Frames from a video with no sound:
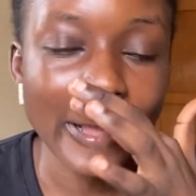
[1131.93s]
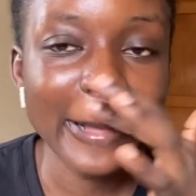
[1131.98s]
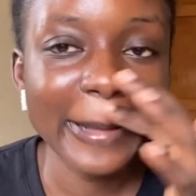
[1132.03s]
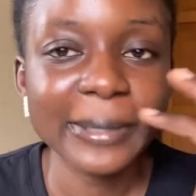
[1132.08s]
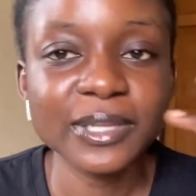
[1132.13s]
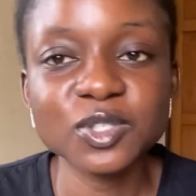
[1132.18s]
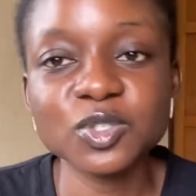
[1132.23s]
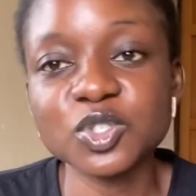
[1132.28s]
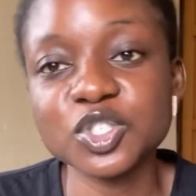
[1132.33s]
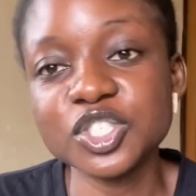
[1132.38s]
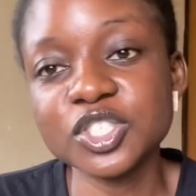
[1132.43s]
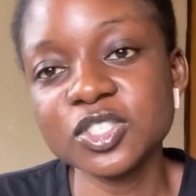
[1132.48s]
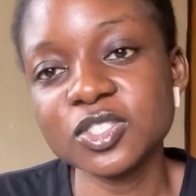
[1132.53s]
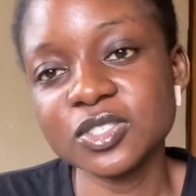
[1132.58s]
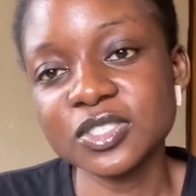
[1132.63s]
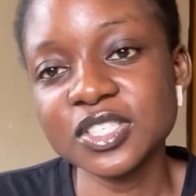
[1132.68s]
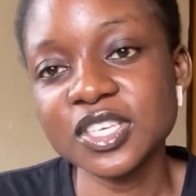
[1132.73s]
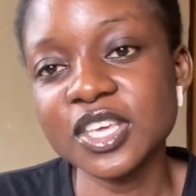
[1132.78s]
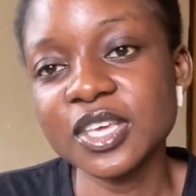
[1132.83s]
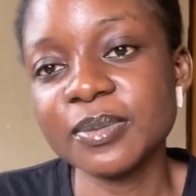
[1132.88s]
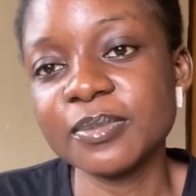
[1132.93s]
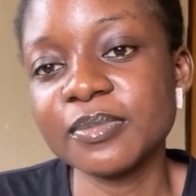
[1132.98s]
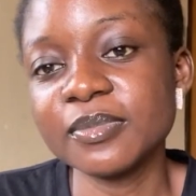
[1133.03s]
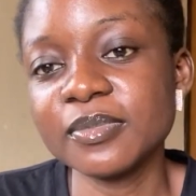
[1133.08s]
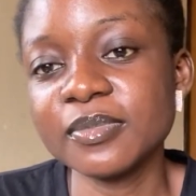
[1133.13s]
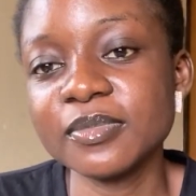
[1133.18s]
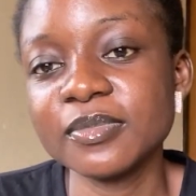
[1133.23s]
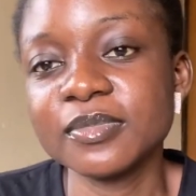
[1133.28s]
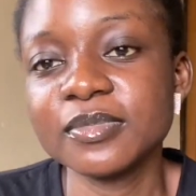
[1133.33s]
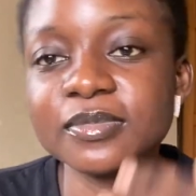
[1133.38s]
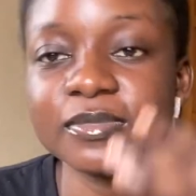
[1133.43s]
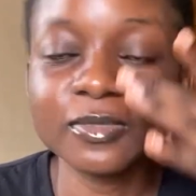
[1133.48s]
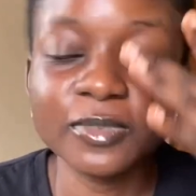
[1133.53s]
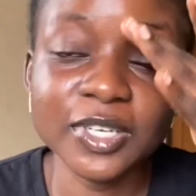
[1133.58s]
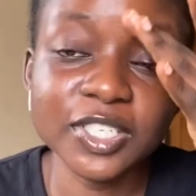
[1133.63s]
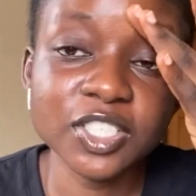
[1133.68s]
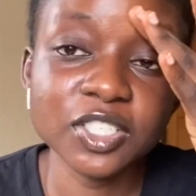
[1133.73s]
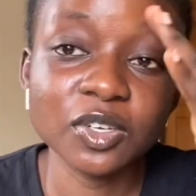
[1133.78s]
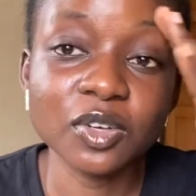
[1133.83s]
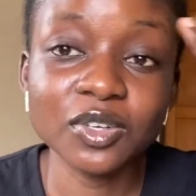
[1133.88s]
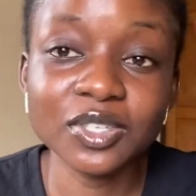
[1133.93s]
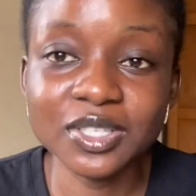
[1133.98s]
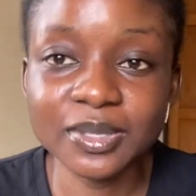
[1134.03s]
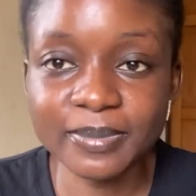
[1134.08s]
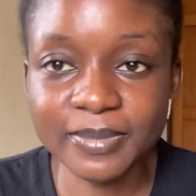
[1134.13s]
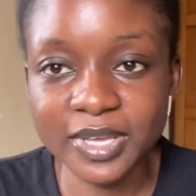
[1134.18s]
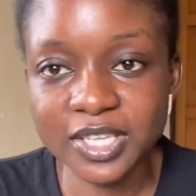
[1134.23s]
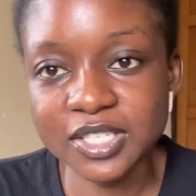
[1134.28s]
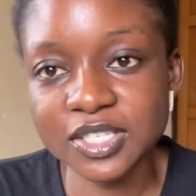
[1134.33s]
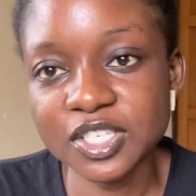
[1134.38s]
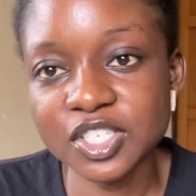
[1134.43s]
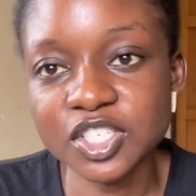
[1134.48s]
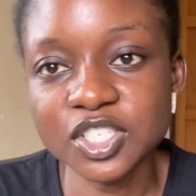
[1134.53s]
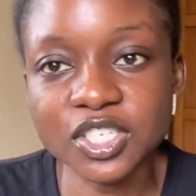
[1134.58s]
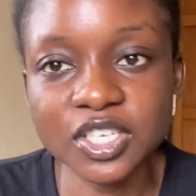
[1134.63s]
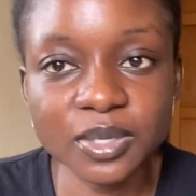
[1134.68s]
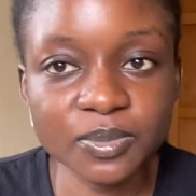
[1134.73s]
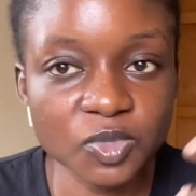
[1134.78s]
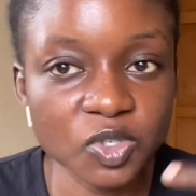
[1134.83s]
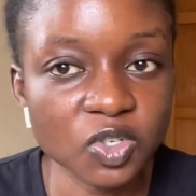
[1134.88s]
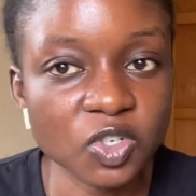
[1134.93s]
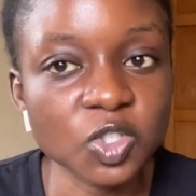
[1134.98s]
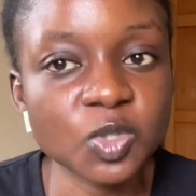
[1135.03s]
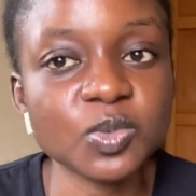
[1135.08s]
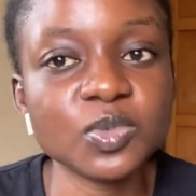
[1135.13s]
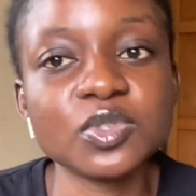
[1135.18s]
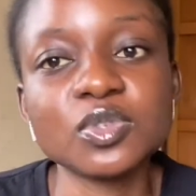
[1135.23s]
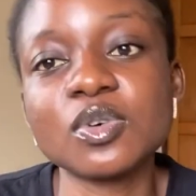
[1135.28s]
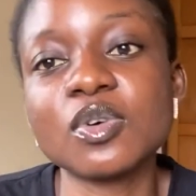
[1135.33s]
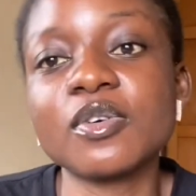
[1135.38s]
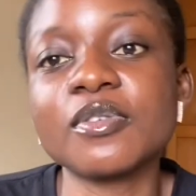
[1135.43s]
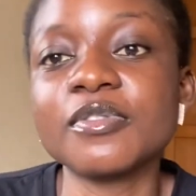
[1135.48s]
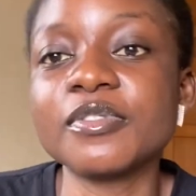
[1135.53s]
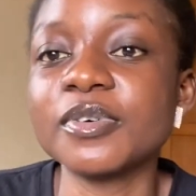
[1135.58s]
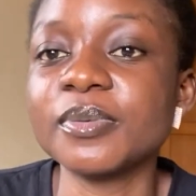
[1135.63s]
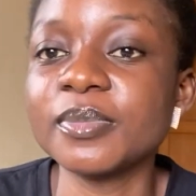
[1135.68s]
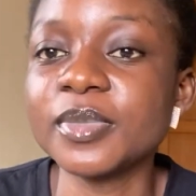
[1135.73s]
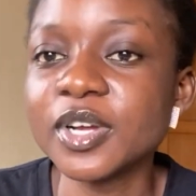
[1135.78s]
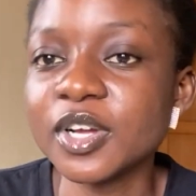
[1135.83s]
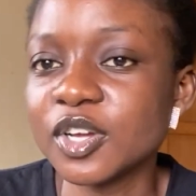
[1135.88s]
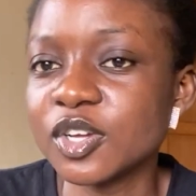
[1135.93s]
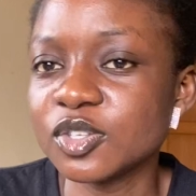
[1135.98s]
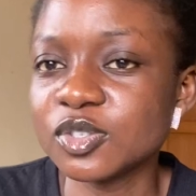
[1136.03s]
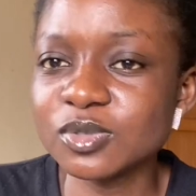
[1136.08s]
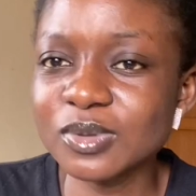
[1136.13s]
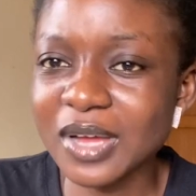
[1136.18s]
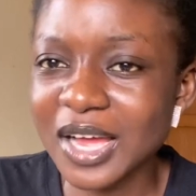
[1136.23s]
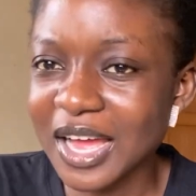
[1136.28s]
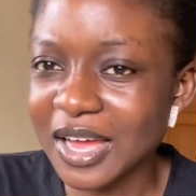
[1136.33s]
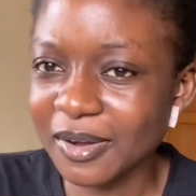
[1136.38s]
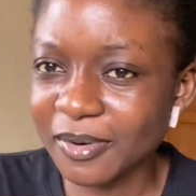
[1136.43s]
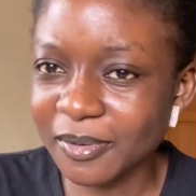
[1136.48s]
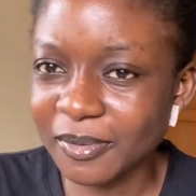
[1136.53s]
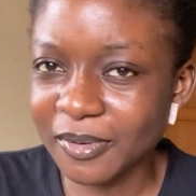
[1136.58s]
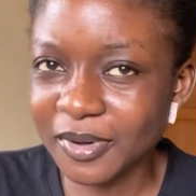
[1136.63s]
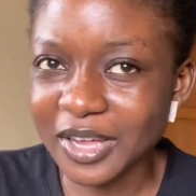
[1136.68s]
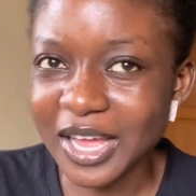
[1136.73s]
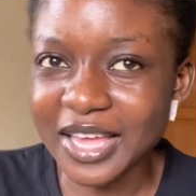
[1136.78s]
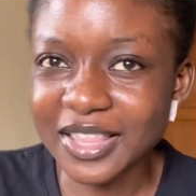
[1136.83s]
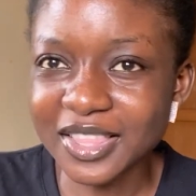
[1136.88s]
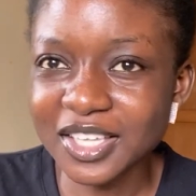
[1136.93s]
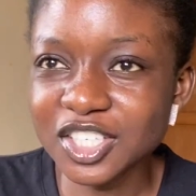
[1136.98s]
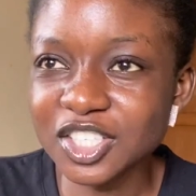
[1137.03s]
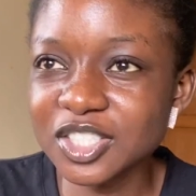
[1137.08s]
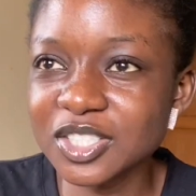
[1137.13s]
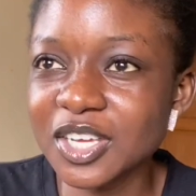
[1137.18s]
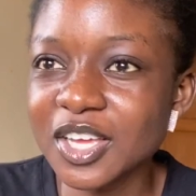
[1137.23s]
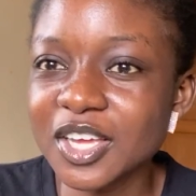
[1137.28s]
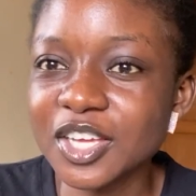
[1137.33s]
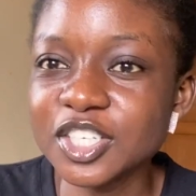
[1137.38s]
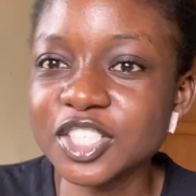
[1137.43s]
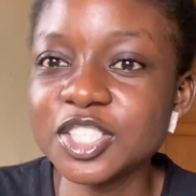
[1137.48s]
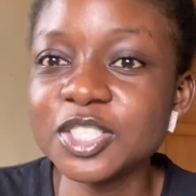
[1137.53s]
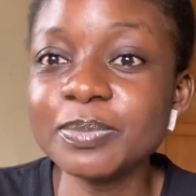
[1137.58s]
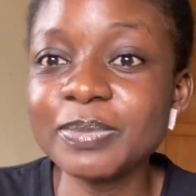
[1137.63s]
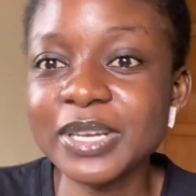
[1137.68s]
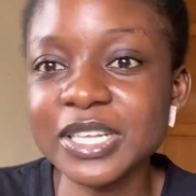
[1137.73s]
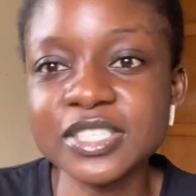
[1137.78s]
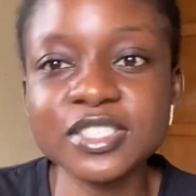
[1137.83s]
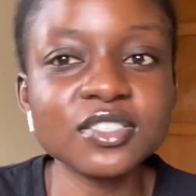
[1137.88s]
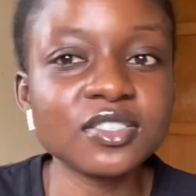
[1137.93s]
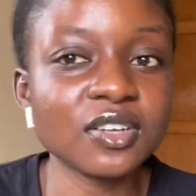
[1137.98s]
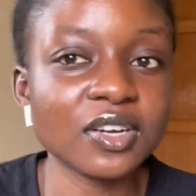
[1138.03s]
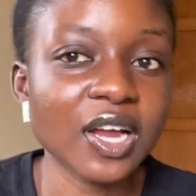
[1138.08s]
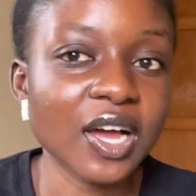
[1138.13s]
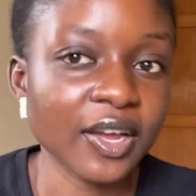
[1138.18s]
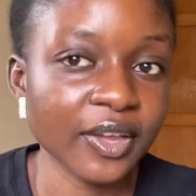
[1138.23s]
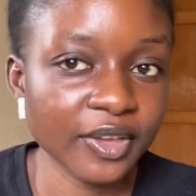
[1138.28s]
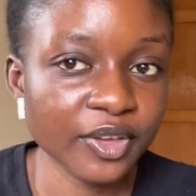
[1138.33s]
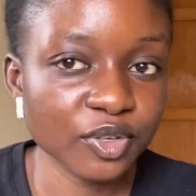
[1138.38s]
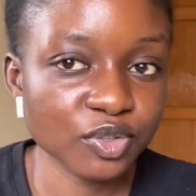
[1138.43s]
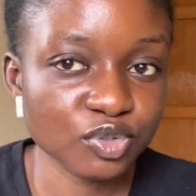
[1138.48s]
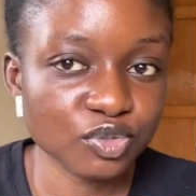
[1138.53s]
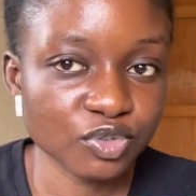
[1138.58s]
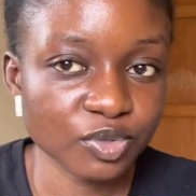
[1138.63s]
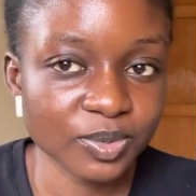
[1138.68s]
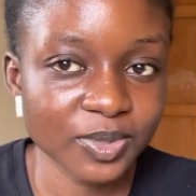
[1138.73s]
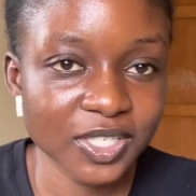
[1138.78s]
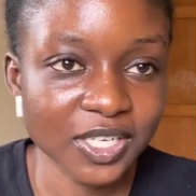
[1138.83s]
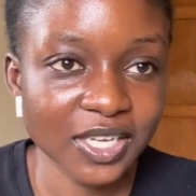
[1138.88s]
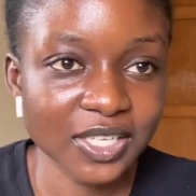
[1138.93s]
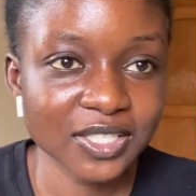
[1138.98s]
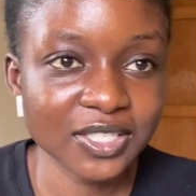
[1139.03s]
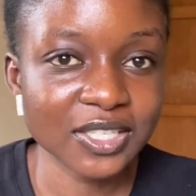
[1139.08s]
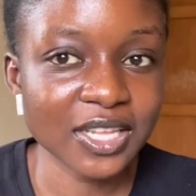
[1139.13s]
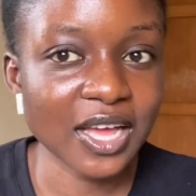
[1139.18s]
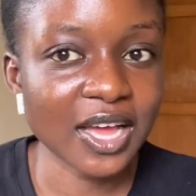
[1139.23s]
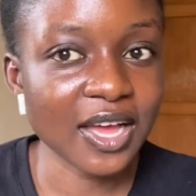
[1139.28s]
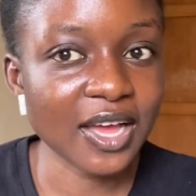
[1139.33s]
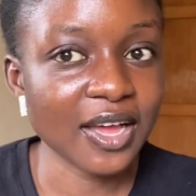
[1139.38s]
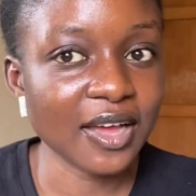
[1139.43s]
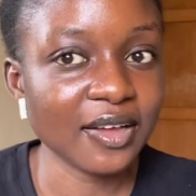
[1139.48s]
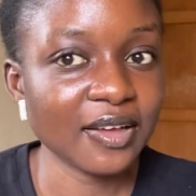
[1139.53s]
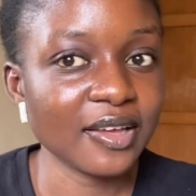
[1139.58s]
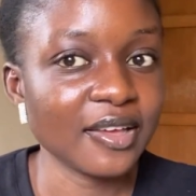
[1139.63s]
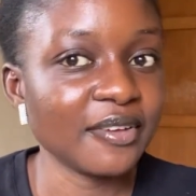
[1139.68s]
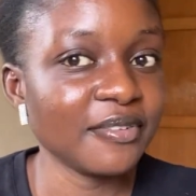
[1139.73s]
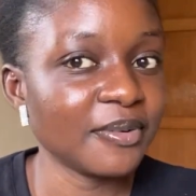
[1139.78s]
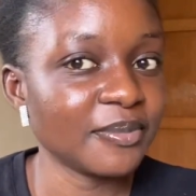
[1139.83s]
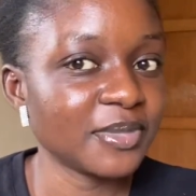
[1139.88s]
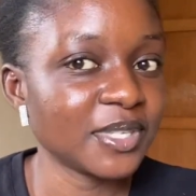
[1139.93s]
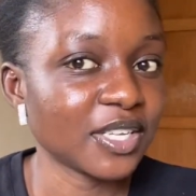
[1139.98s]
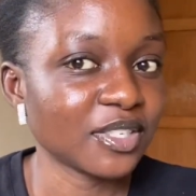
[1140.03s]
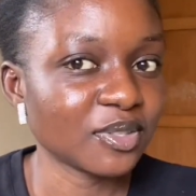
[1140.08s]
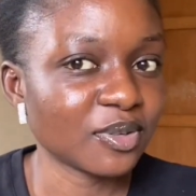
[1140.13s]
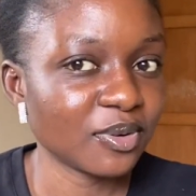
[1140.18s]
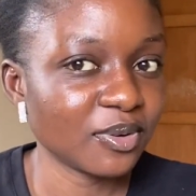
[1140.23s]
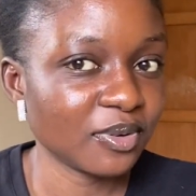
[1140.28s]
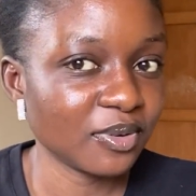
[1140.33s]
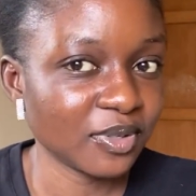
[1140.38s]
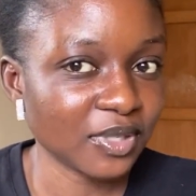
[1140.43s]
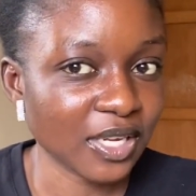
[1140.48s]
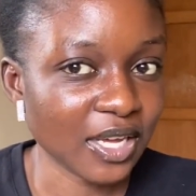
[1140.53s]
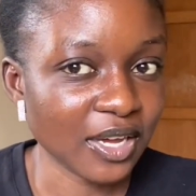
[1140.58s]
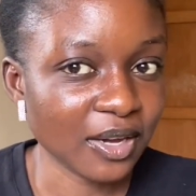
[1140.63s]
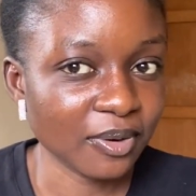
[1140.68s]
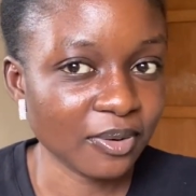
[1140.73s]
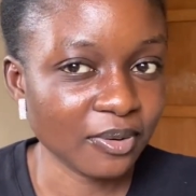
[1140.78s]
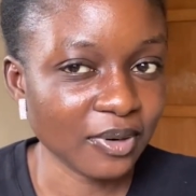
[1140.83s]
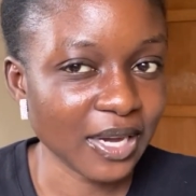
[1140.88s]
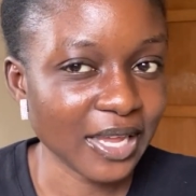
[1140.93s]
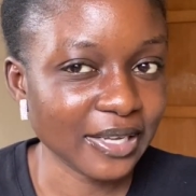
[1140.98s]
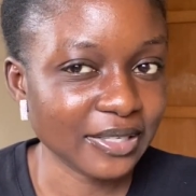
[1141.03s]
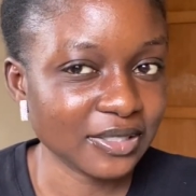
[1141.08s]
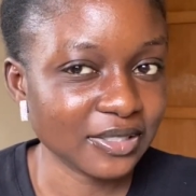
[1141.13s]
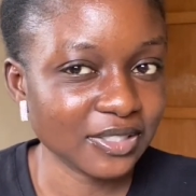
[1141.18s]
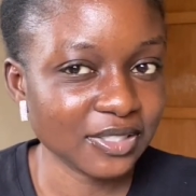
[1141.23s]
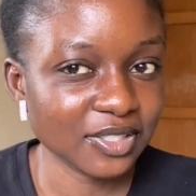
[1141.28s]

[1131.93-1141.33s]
So she just came. When she got the message, she came to the hospital to confirm. So I think she placed it on our girls group chat that FMC has called her, or like she